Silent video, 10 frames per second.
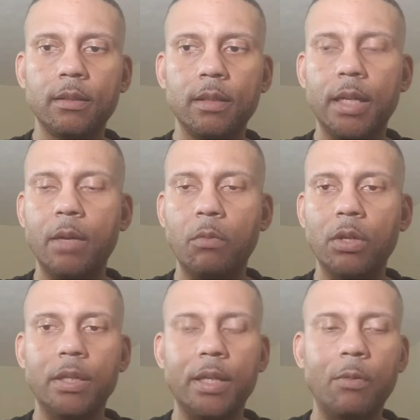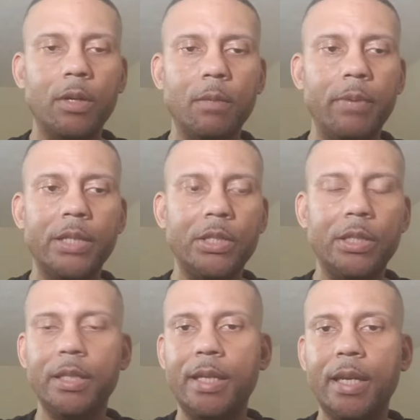and they want to
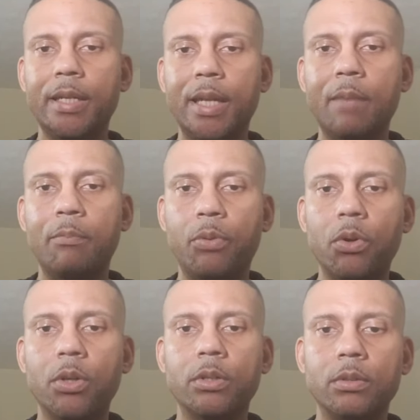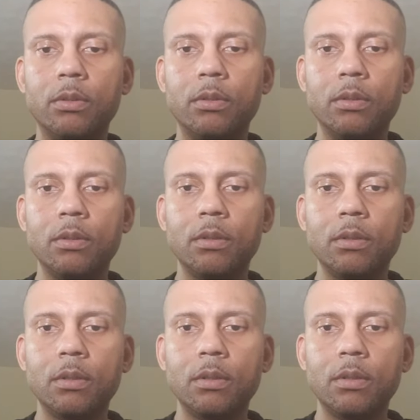basically get in that portal,
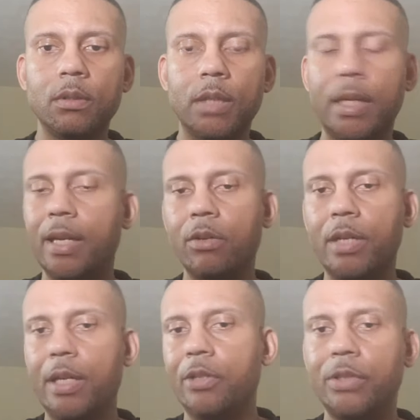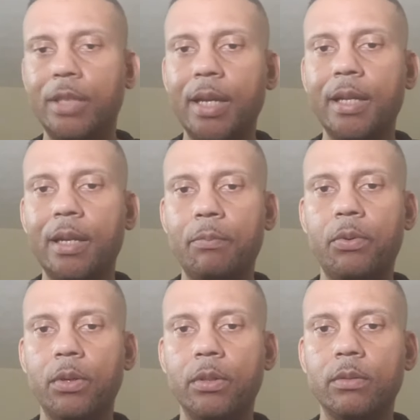and they don't understand that
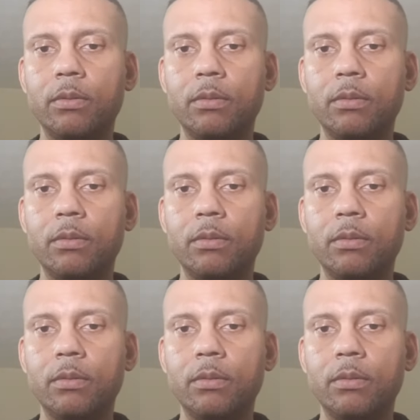portal.